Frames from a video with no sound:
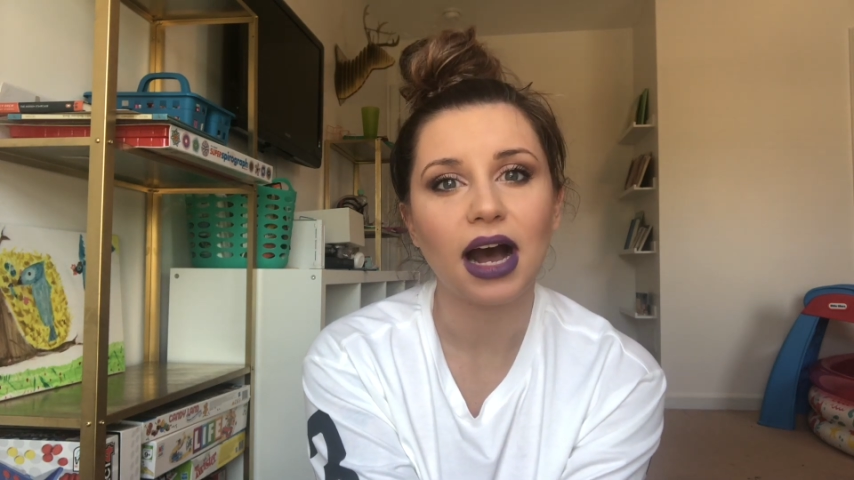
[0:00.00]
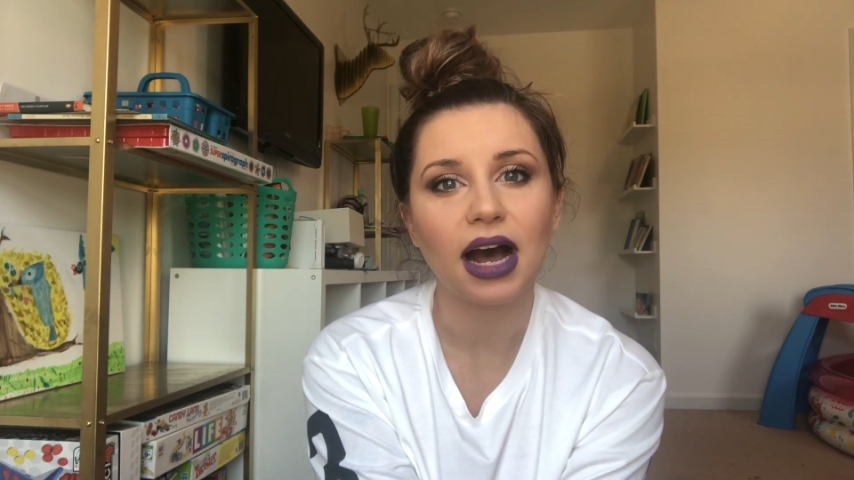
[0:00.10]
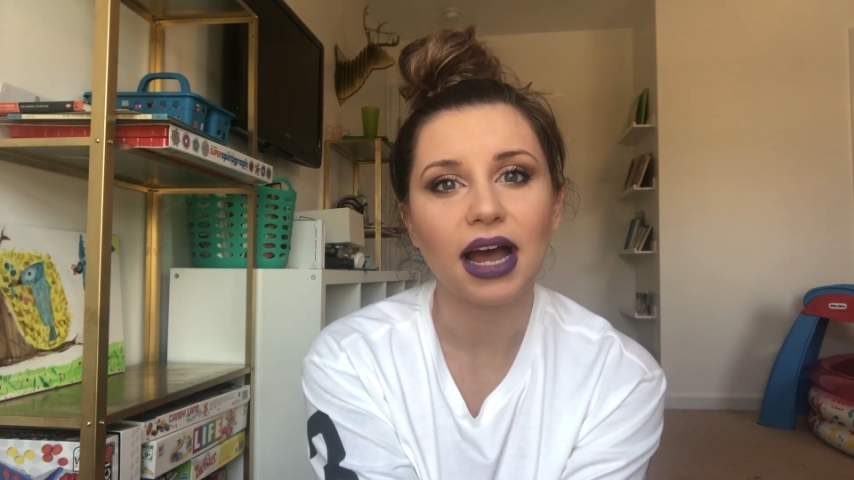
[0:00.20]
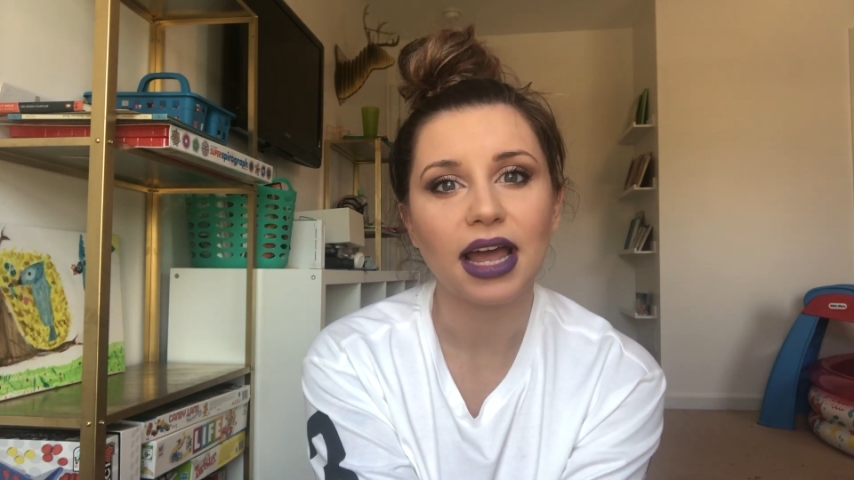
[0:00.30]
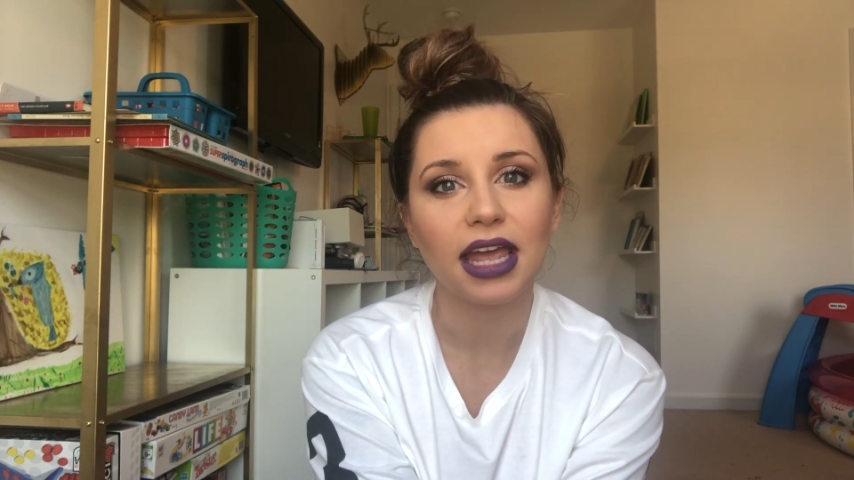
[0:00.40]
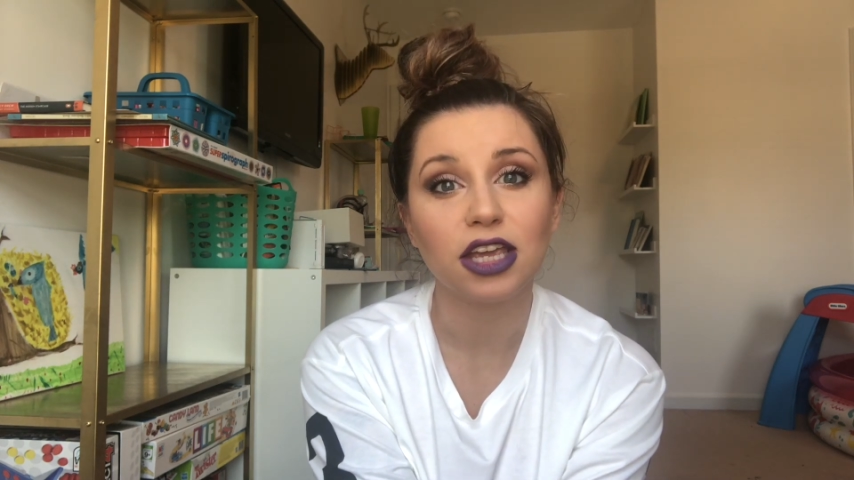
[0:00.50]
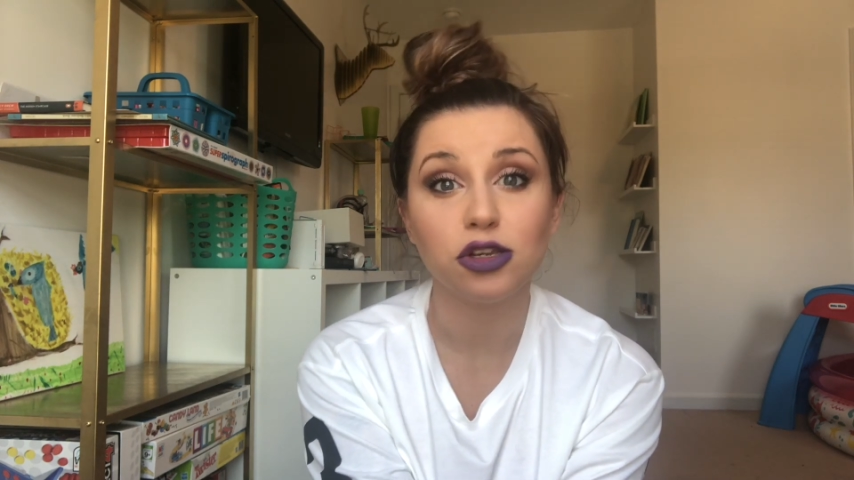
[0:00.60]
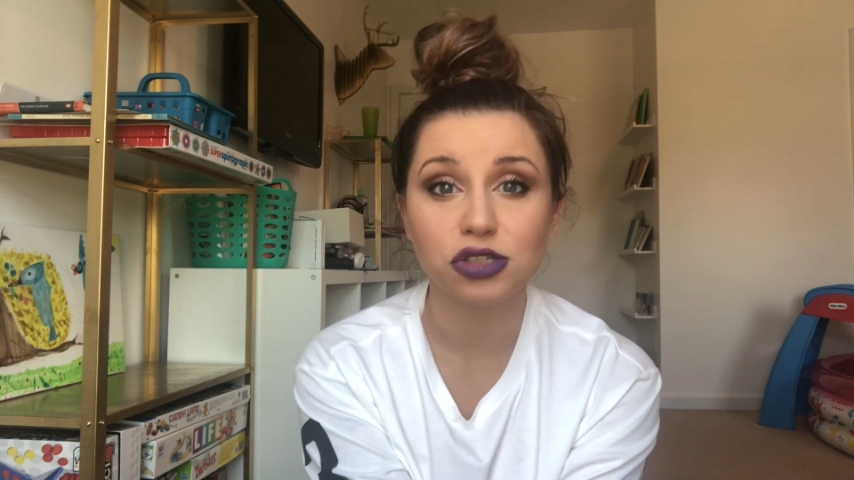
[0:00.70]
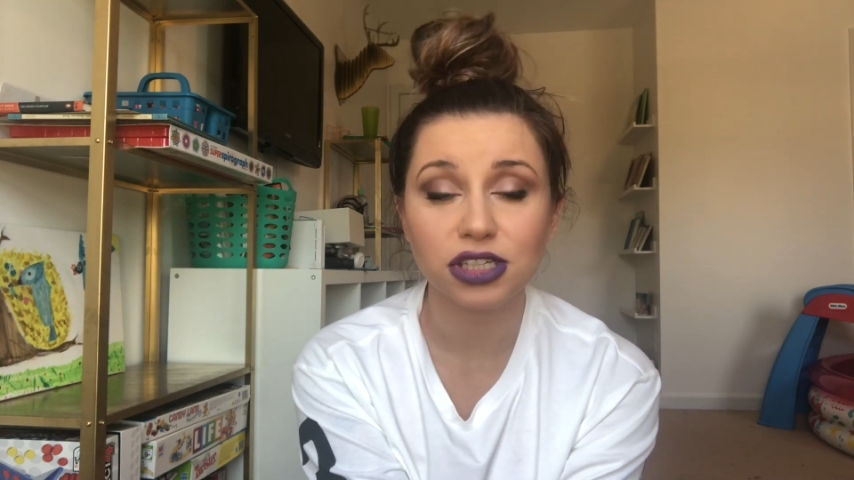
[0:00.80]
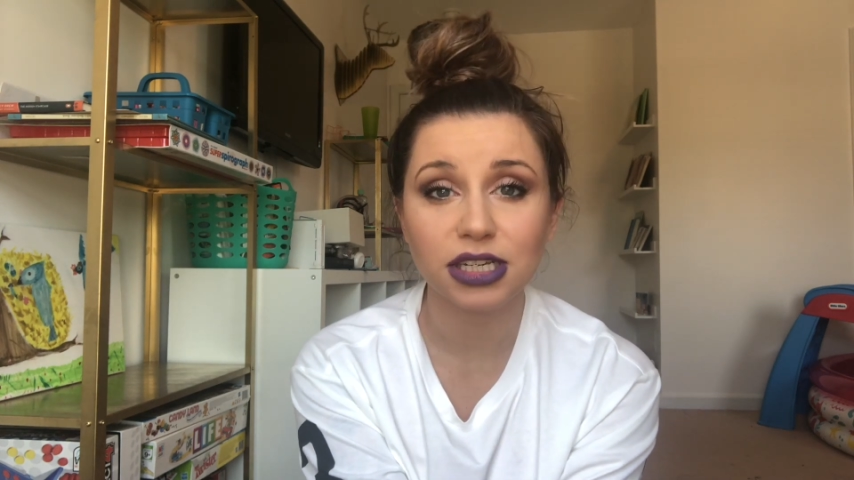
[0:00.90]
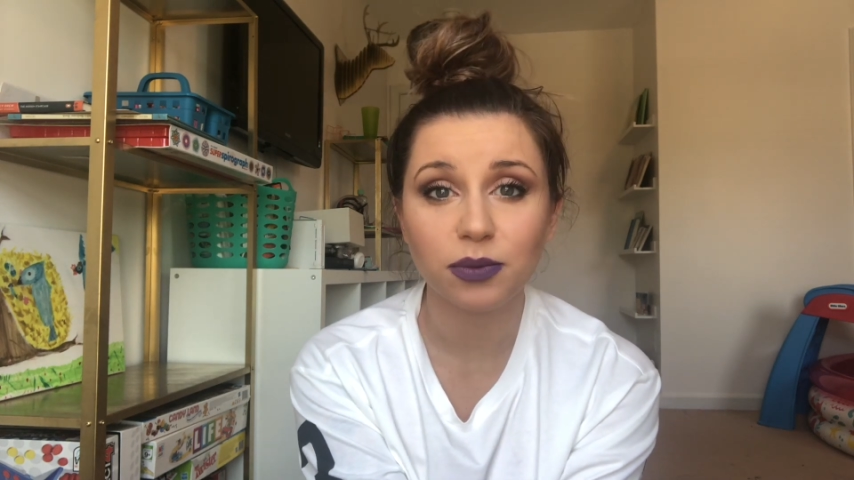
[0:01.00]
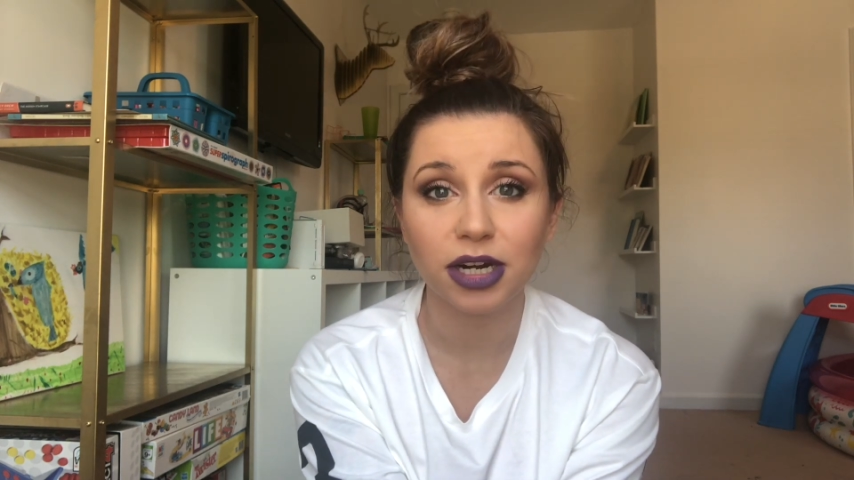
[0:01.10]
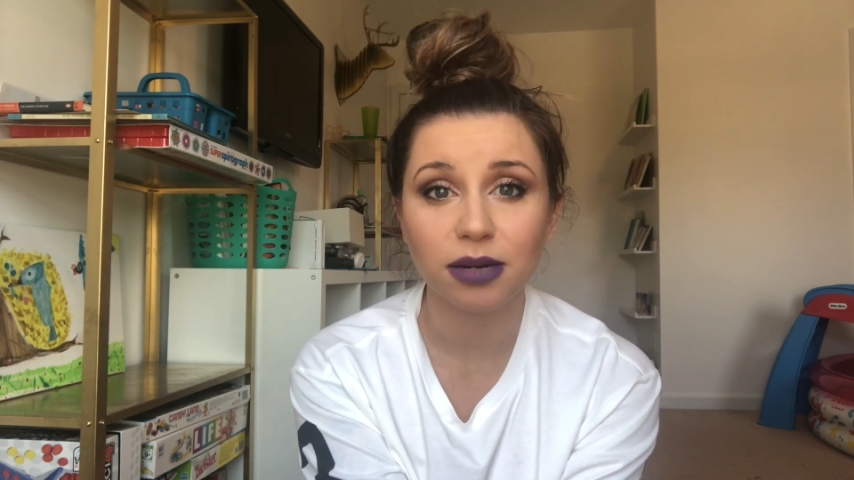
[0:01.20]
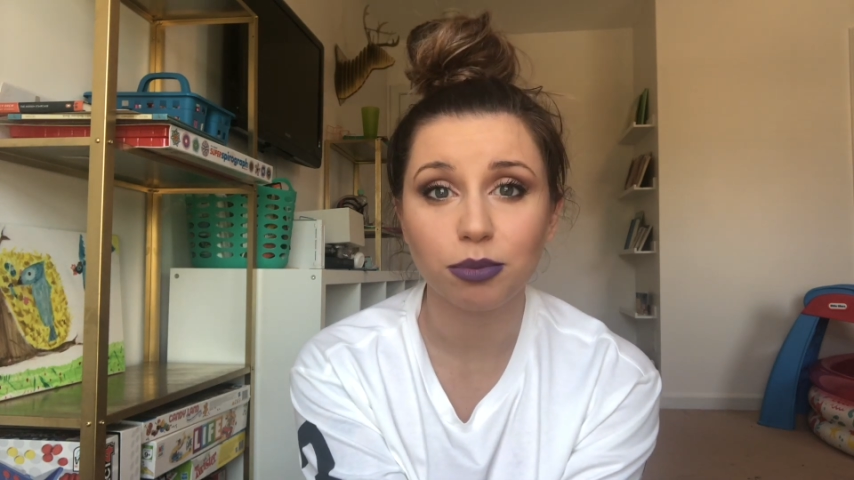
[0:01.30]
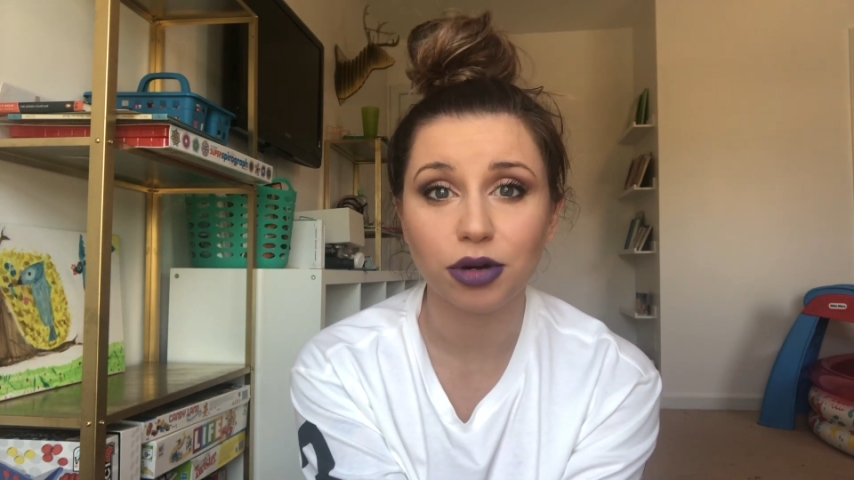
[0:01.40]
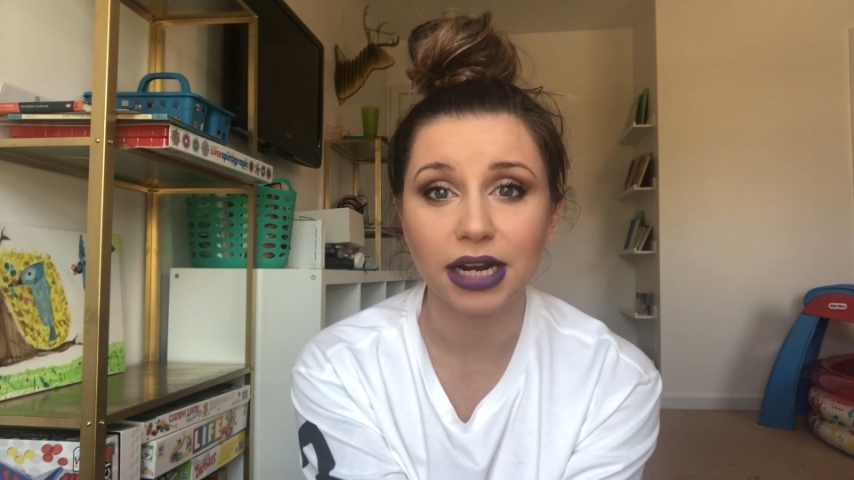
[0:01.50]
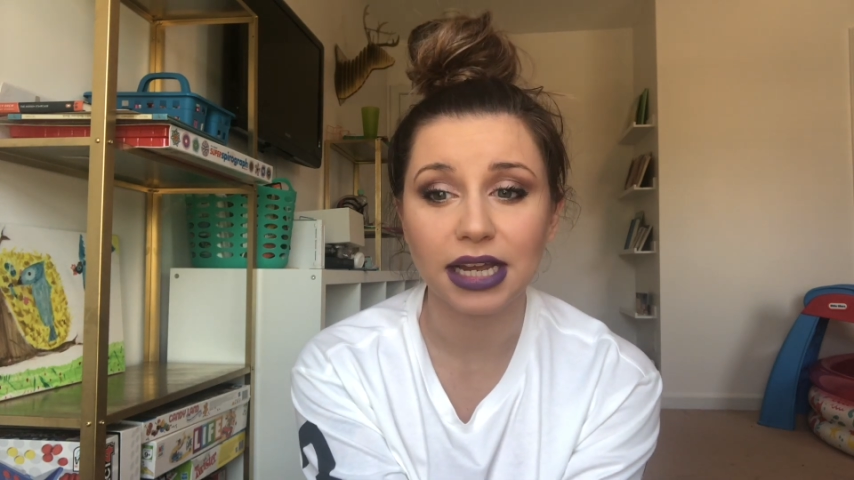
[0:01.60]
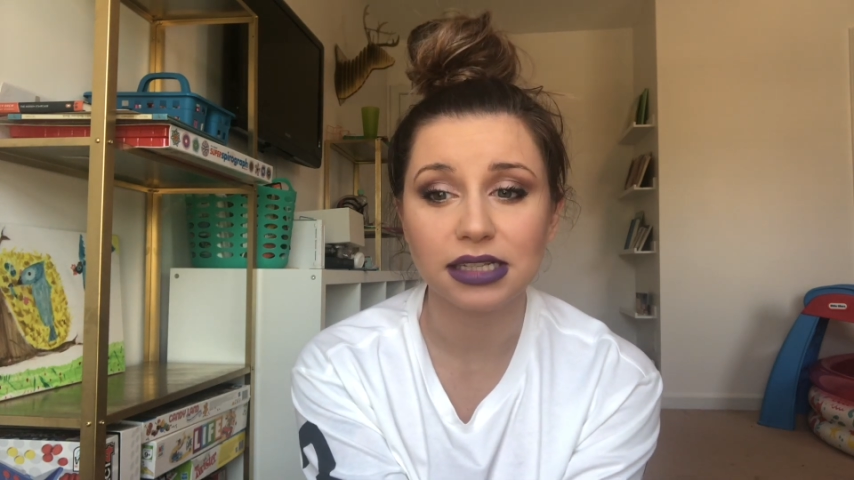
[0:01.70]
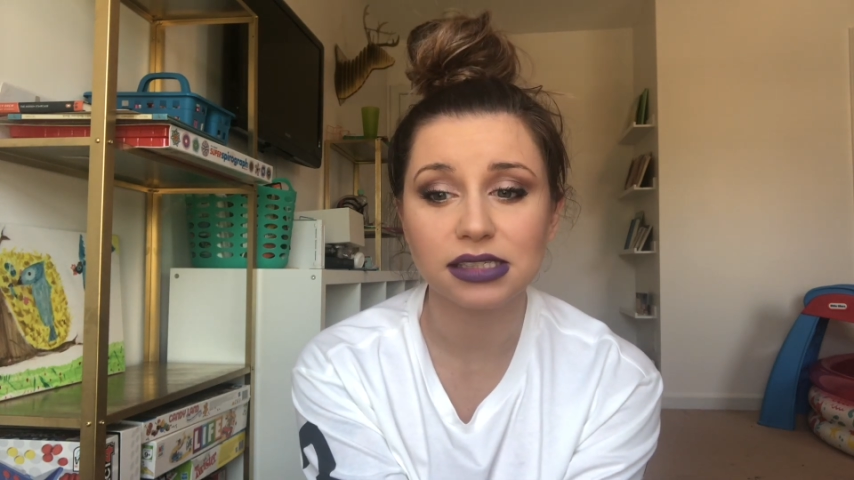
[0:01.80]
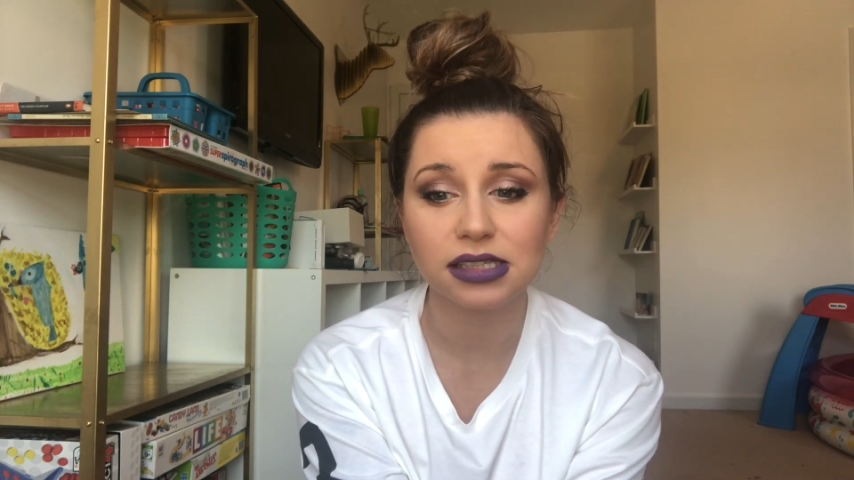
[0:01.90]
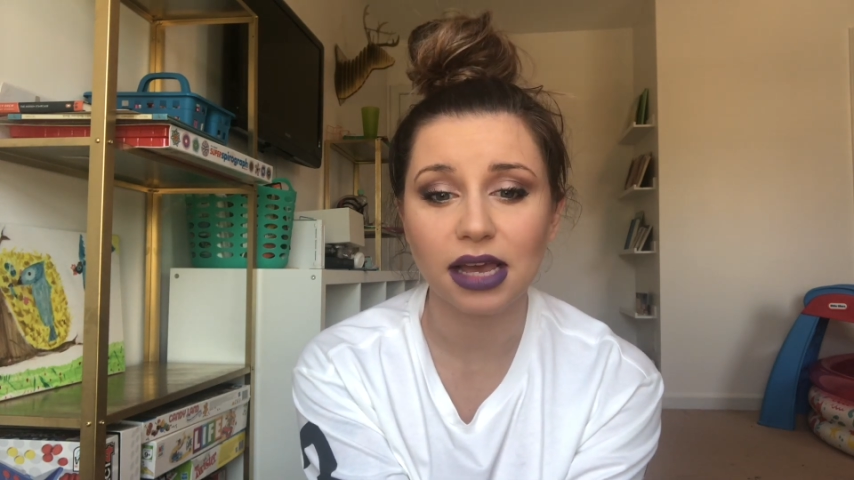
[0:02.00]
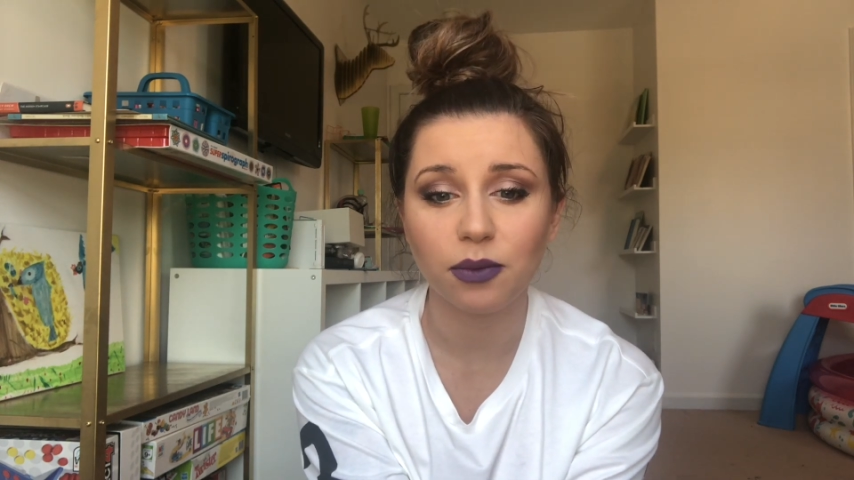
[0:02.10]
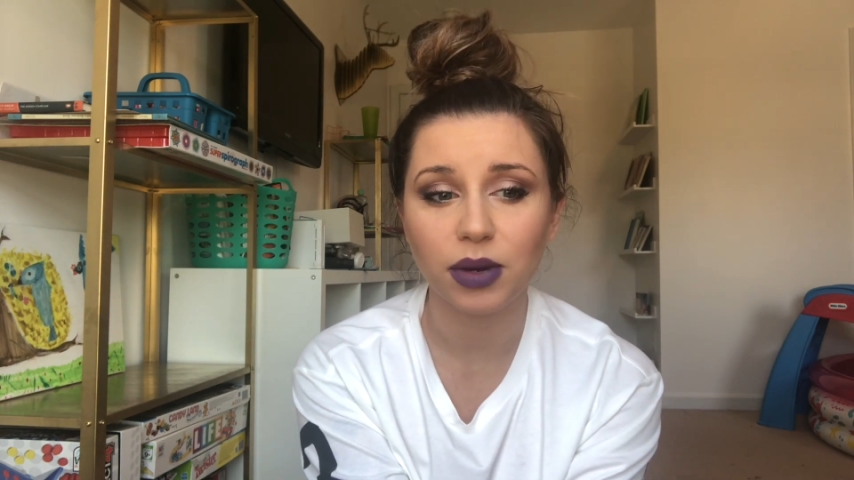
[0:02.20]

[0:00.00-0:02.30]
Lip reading: I usually wear braids